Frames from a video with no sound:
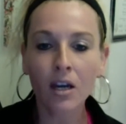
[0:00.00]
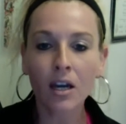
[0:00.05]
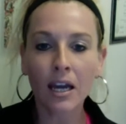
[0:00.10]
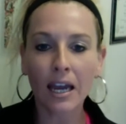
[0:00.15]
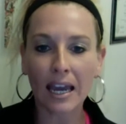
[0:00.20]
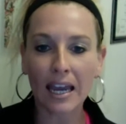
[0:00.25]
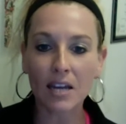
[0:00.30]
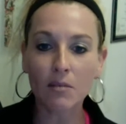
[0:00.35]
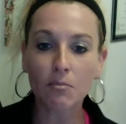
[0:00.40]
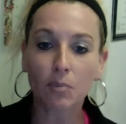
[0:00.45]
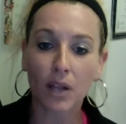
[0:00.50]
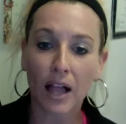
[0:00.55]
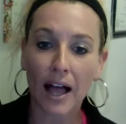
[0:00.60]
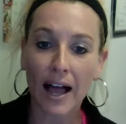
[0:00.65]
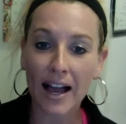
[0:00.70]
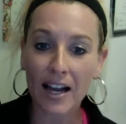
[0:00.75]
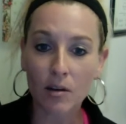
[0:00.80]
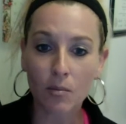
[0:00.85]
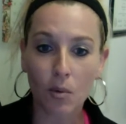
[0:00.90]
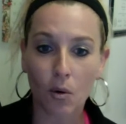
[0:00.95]
In
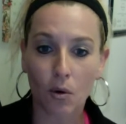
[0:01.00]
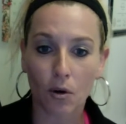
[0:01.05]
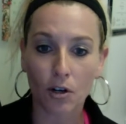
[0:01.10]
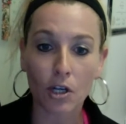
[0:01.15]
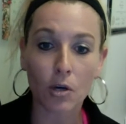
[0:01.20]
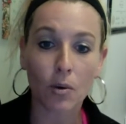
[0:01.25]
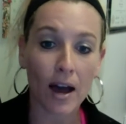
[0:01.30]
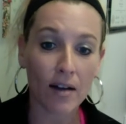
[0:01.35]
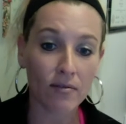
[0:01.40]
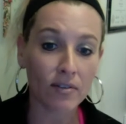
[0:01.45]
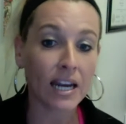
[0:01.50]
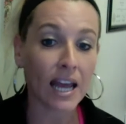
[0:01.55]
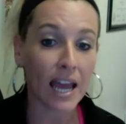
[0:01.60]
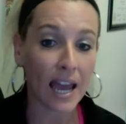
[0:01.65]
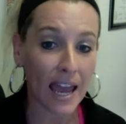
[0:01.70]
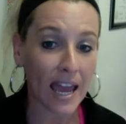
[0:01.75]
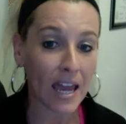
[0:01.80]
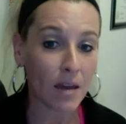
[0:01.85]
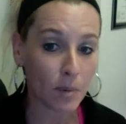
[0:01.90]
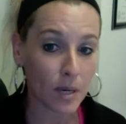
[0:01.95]
Blackboard, you have an
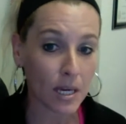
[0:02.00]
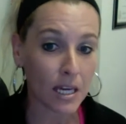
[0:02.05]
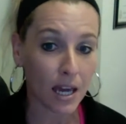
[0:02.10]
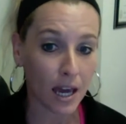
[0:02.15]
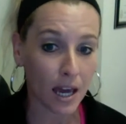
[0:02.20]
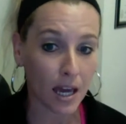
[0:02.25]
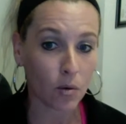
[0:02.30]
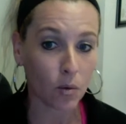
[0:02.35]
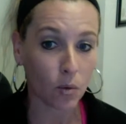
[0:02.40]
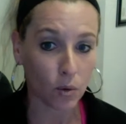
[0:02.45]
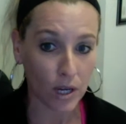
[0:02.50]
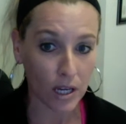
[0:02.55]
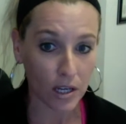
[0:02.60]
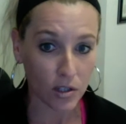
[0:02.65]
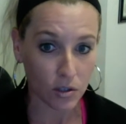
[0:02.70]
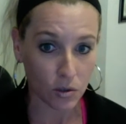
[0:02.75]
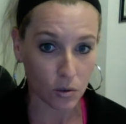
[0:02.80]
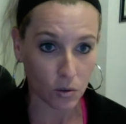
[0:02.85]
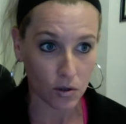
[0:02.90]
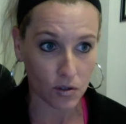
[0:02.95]
APA
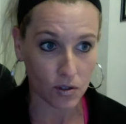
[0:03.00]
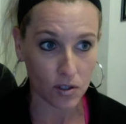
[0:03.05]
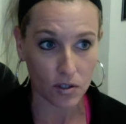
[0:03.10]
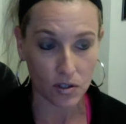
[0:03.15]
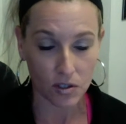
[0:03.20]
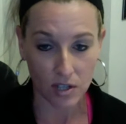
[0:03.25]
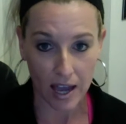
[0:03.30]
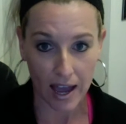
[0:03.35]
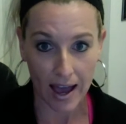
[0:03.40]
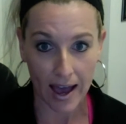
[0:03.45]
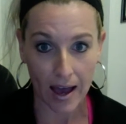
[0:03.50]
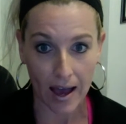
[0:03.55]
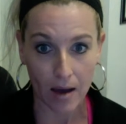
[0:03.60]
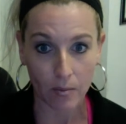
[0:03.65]
resources tab.